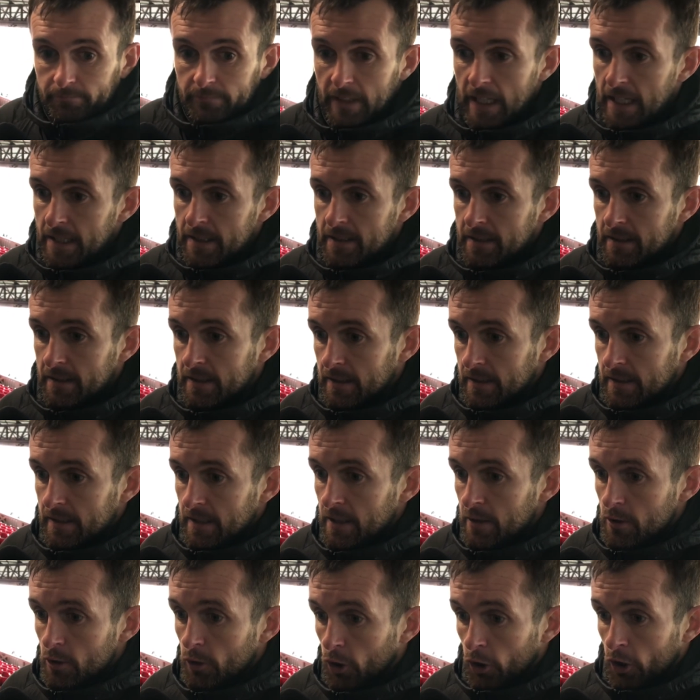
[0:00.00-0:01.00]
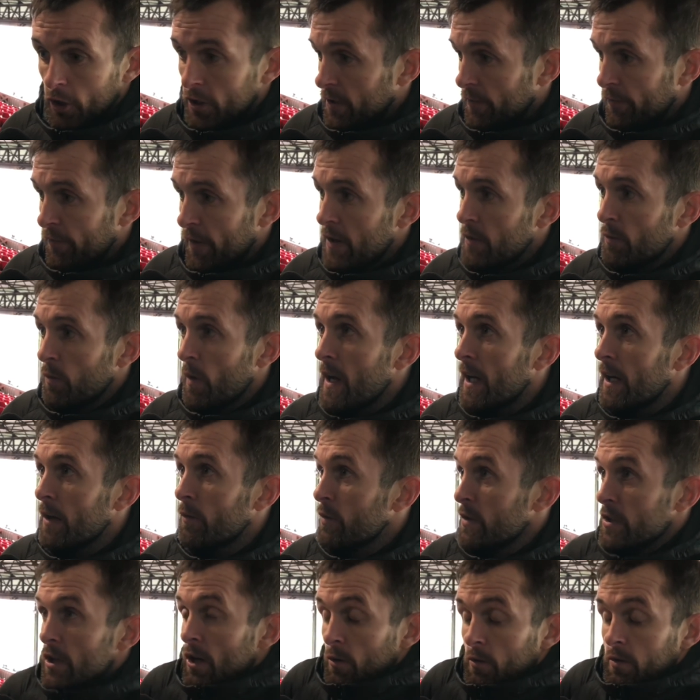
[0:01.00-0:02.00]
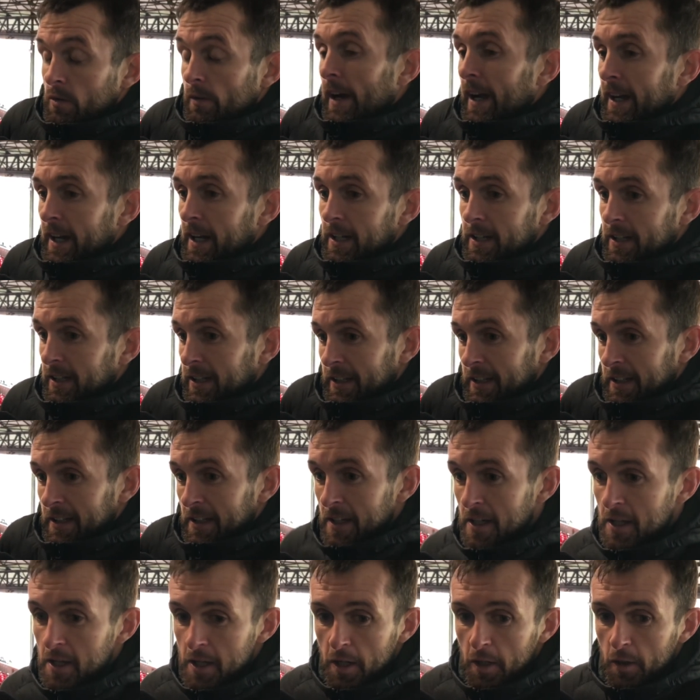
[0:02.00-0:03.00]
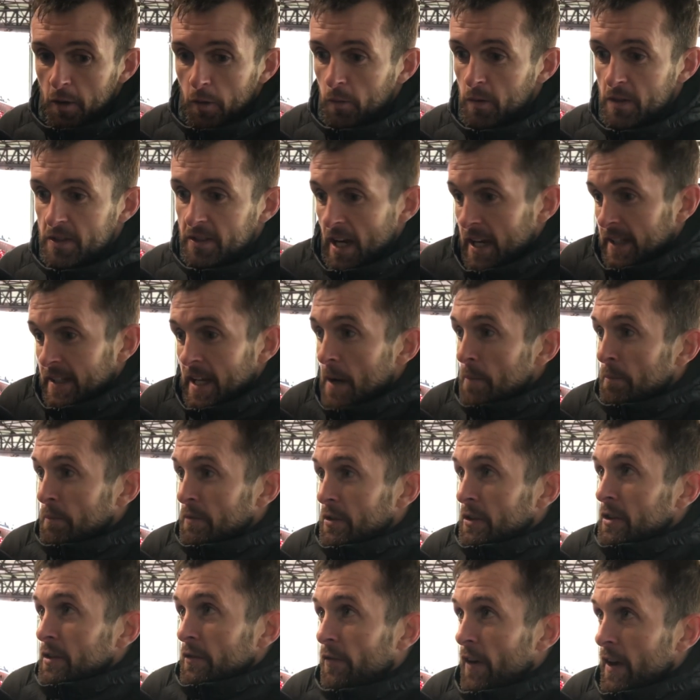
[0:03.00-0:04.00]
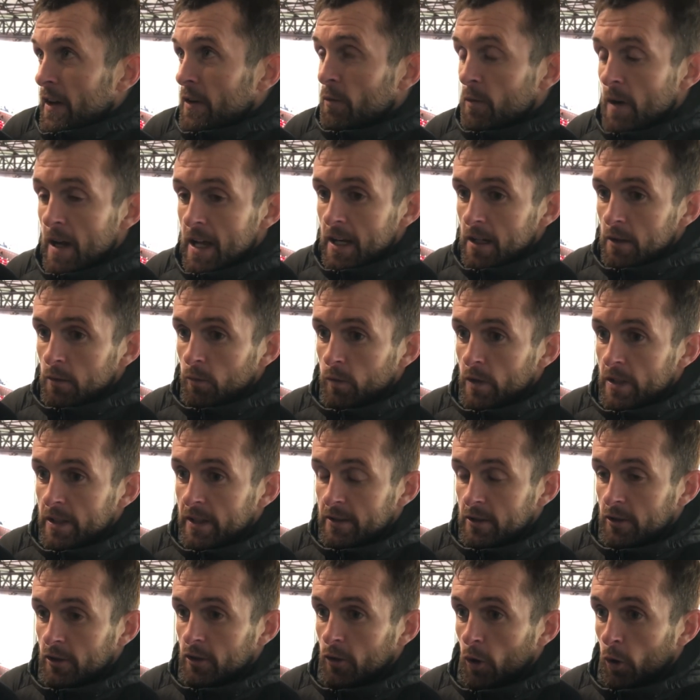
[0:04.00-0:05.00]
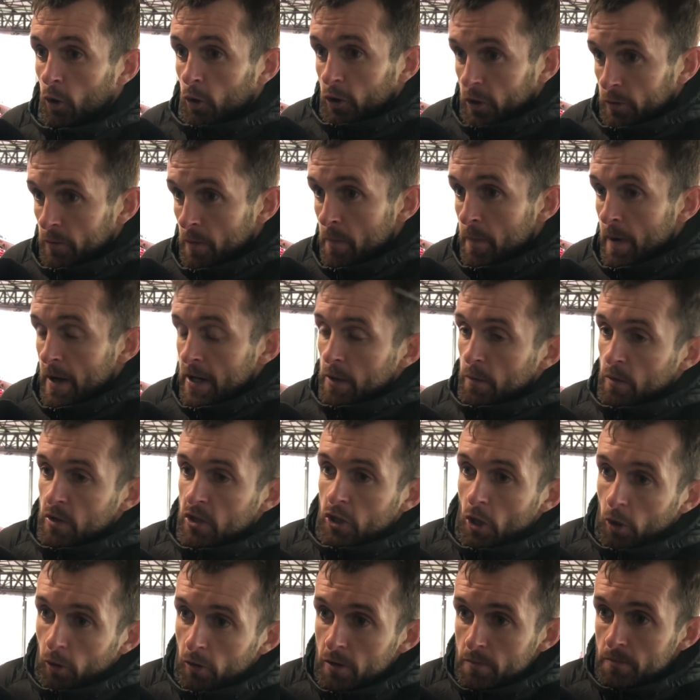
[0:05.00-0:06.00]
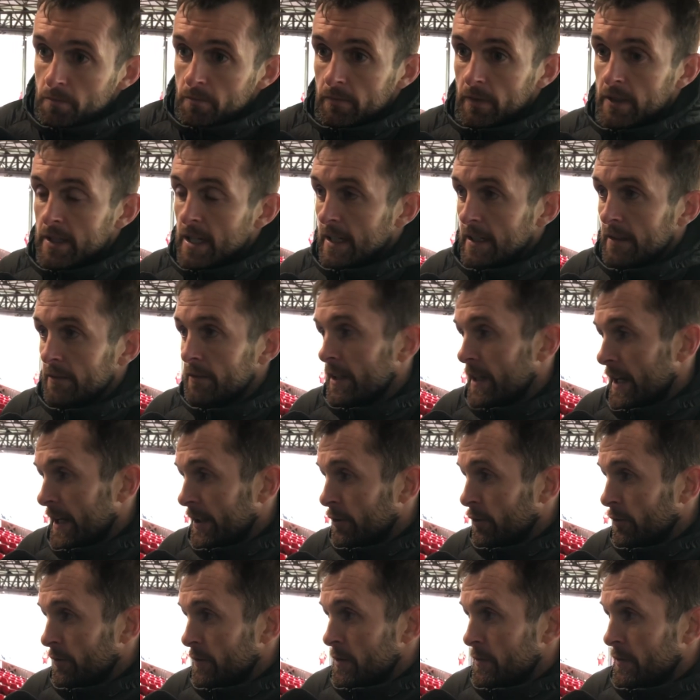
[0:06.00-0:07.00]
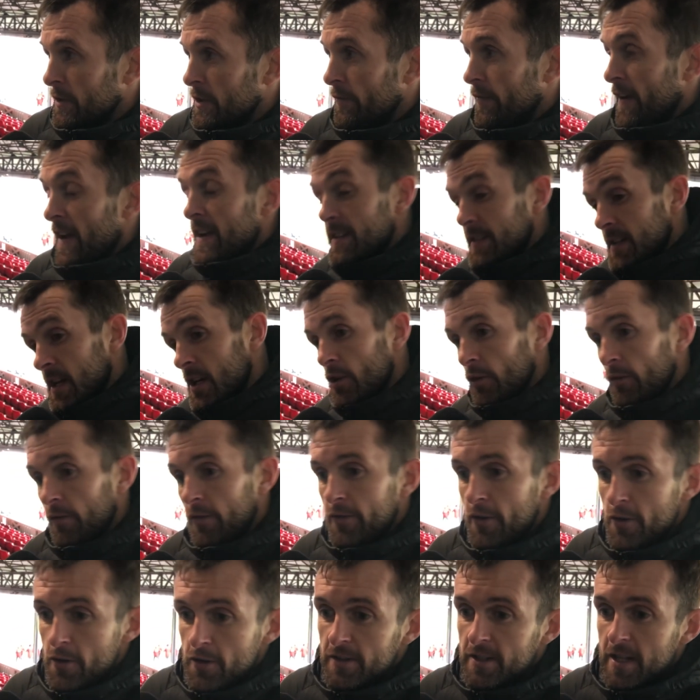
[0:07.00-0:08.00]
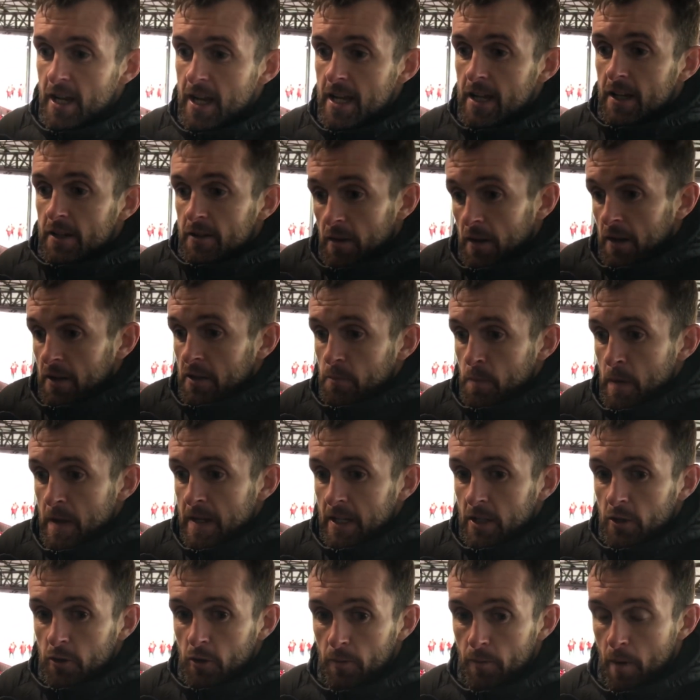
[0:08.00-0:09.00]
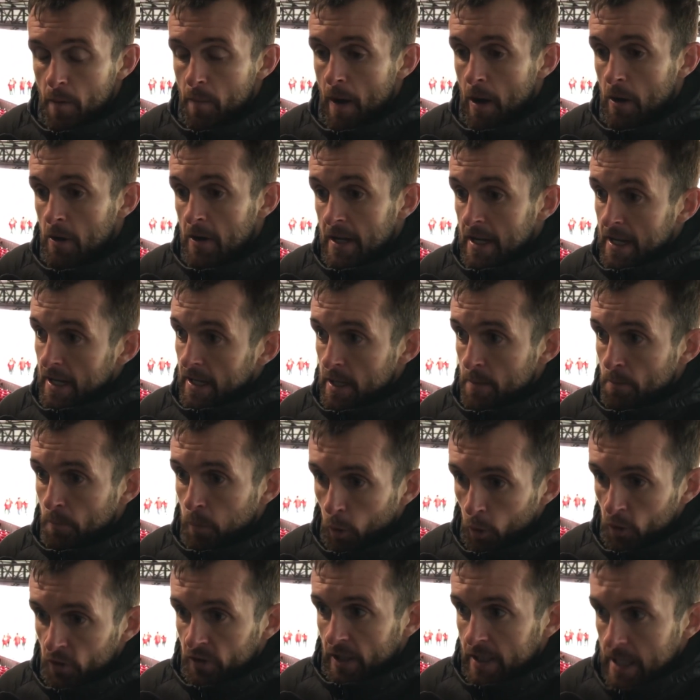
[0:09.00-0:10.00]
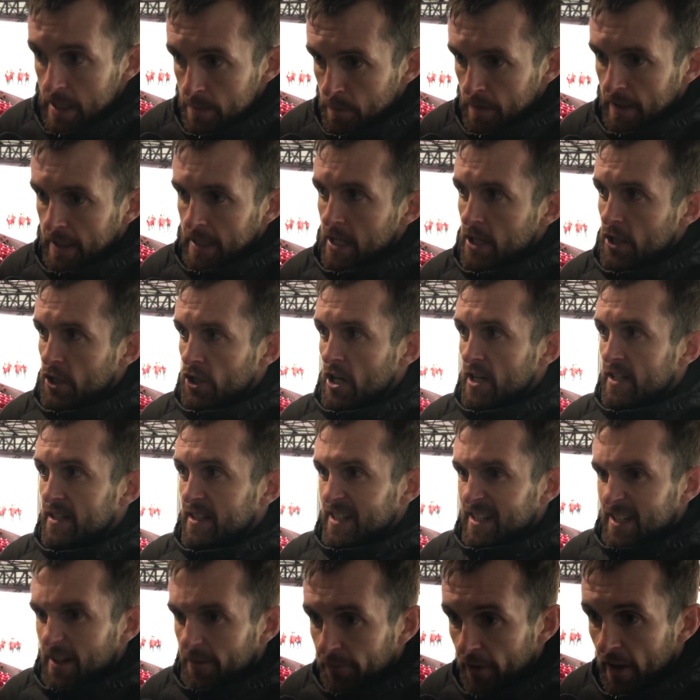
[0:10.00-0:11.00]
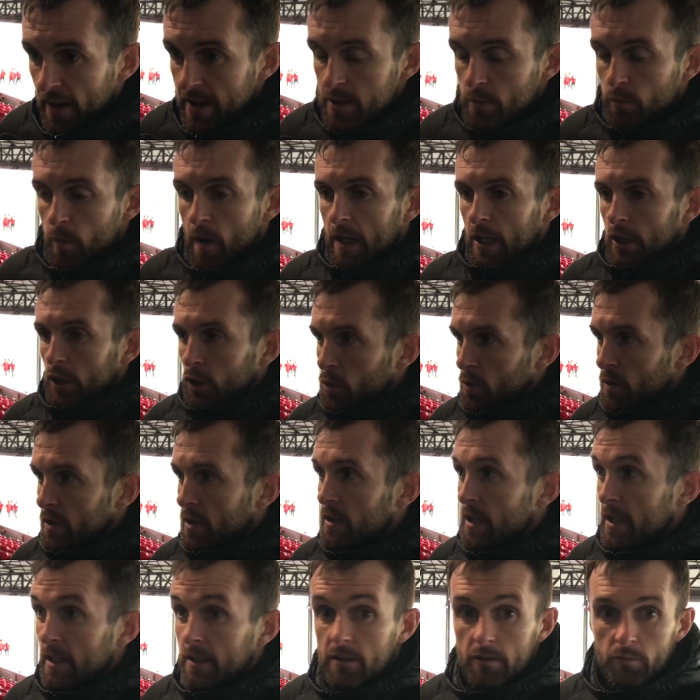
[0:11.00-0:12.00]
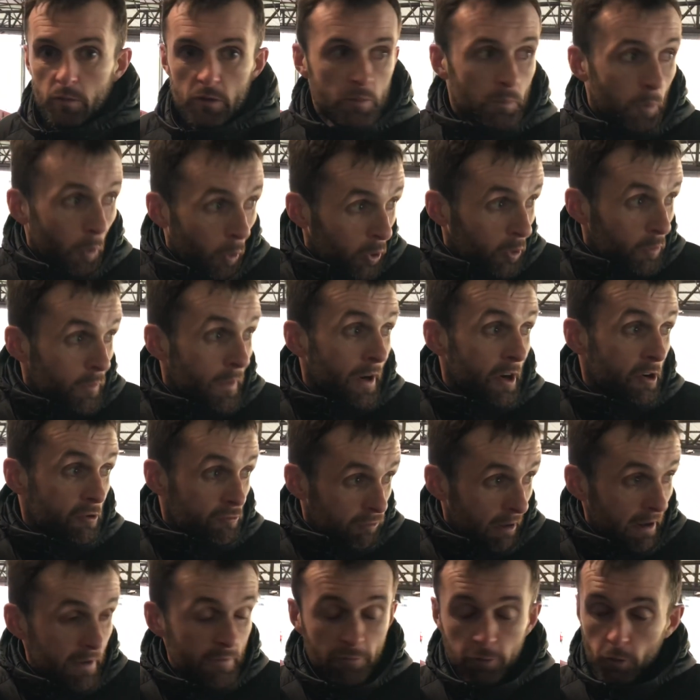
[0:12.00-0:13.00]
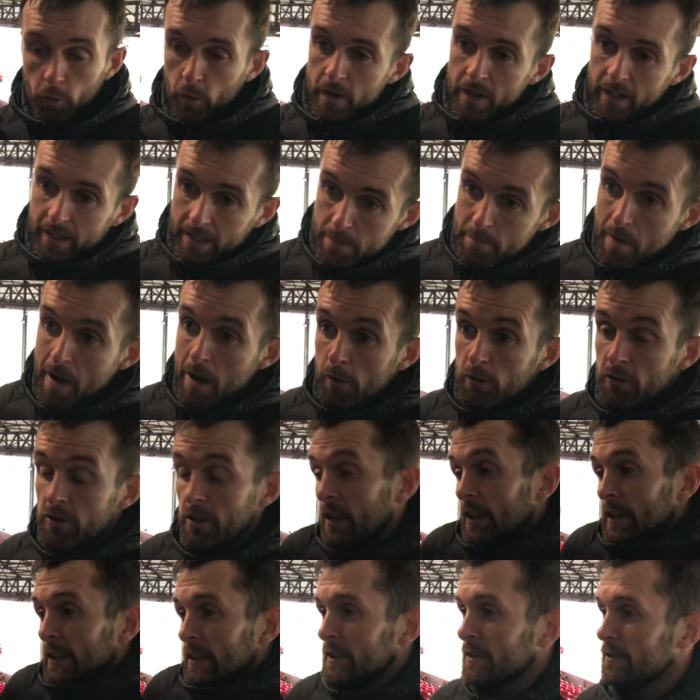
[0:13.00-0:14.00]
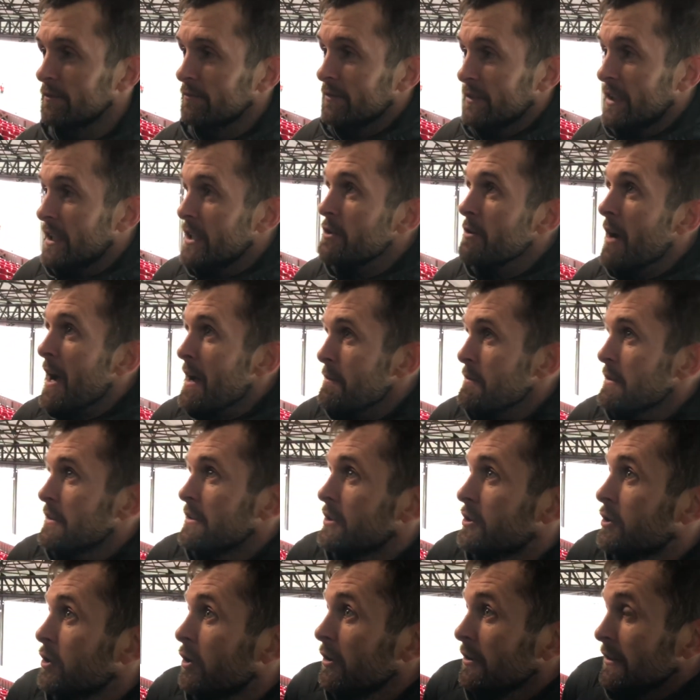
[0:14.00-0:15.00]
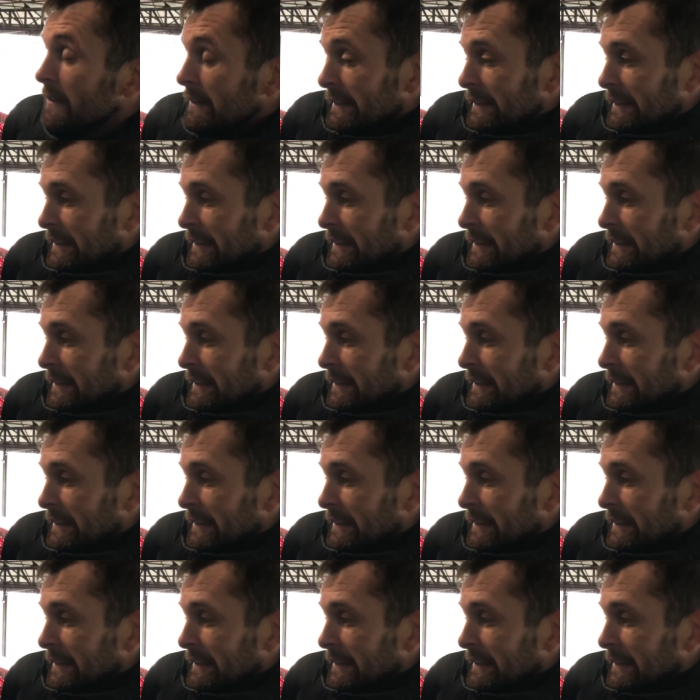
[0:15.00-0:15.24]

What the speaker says: that's, you've got to defend well. We know. We set up to defend well. We talked to them about it. We showed them that. I had the defence in on Thursday and speaking to them about the importance of keeping clean sheets and defending well and doing things. We spoke about it right before you come out, and then you happen. So